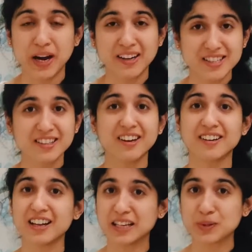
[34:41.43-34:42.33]
practice it
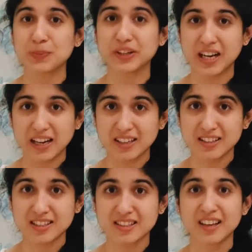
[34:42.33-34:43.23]
under expert
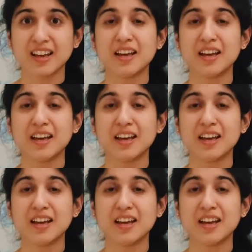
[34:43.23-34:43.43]
guidance.